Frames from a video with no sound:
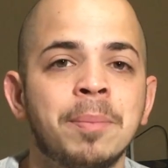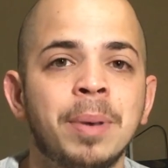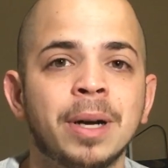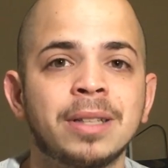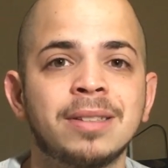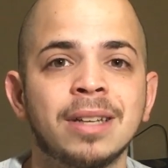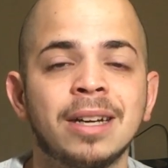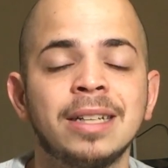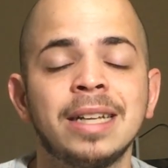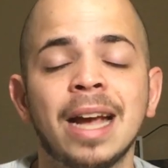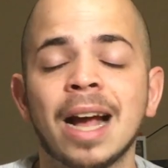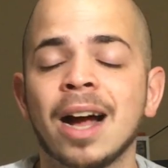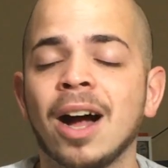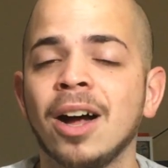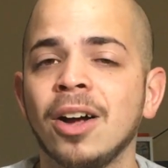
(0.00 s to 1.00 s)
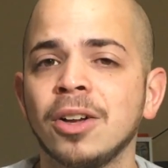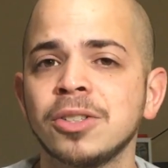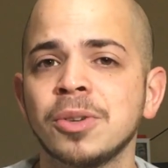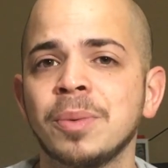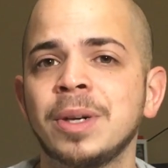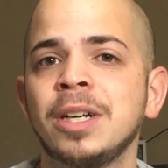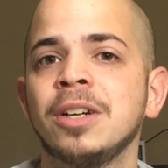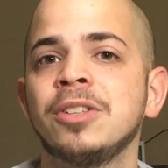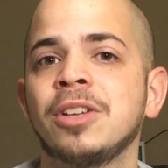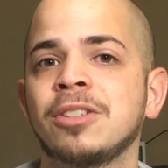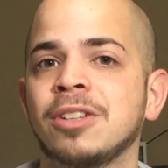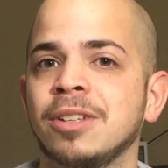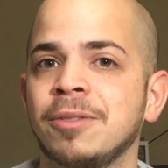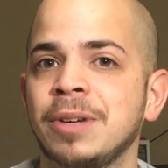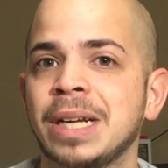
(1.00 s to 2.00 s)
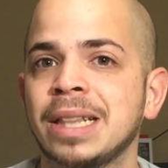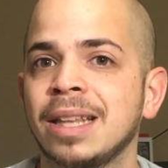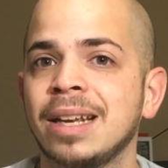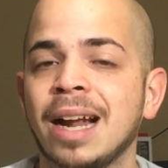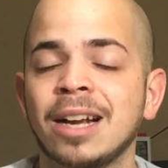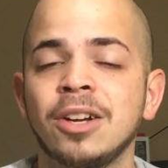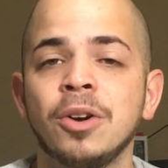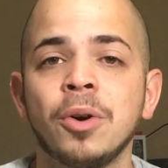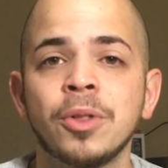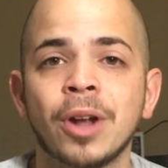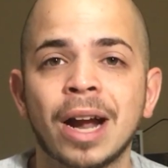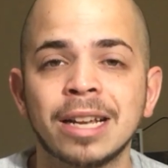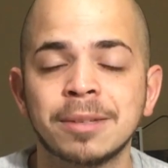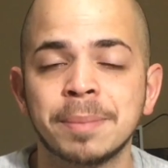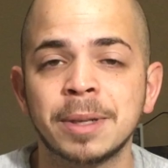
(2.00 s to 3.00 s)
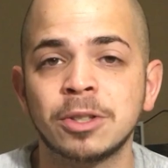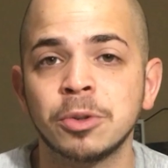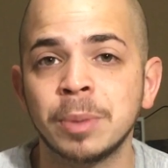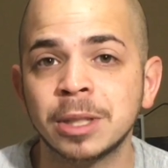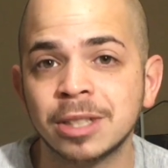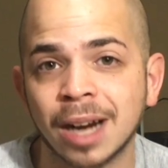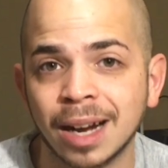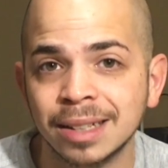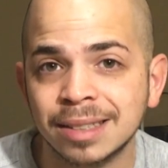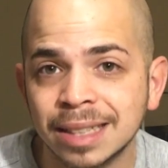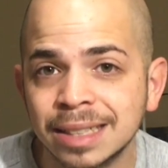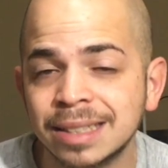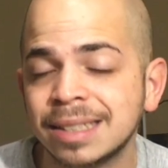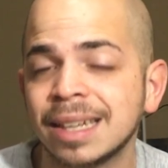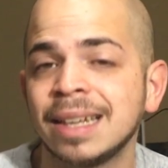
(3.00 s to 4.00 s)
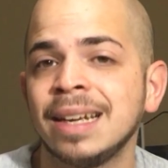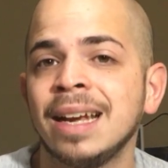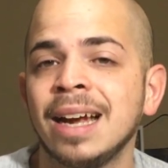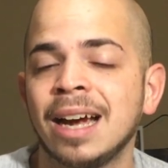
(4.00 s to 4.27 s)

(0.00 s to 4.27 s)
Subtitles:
But yeah, I also wanted to touch on the fact that I know there hasn't been too much content.